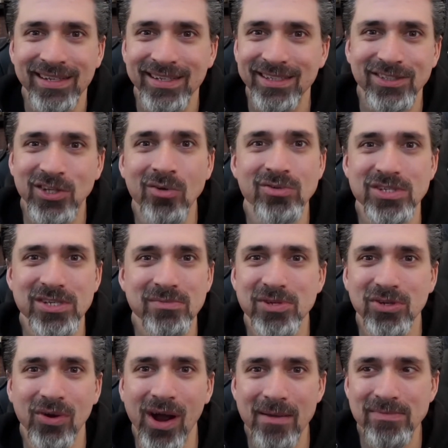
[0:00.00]
don't
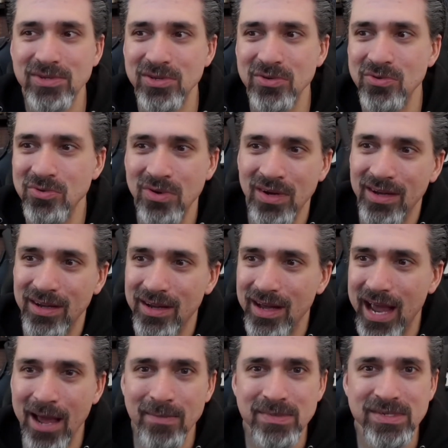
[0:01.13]
subscribe to
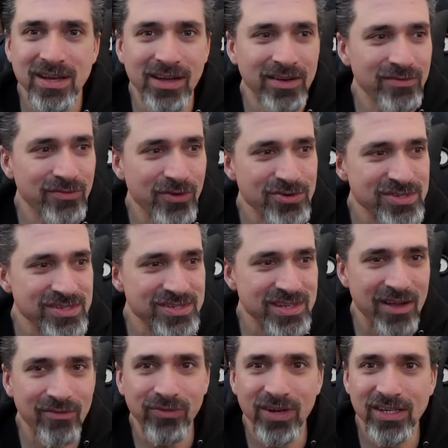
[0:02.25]
Amazon versus
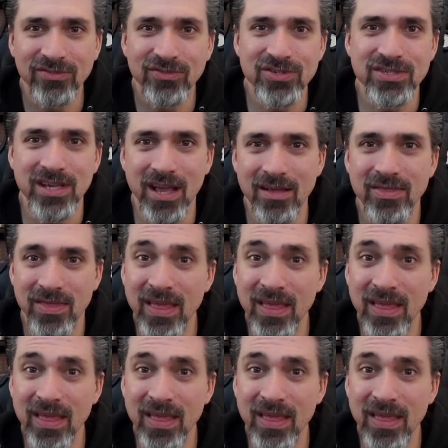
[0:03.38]
Netflix versus that.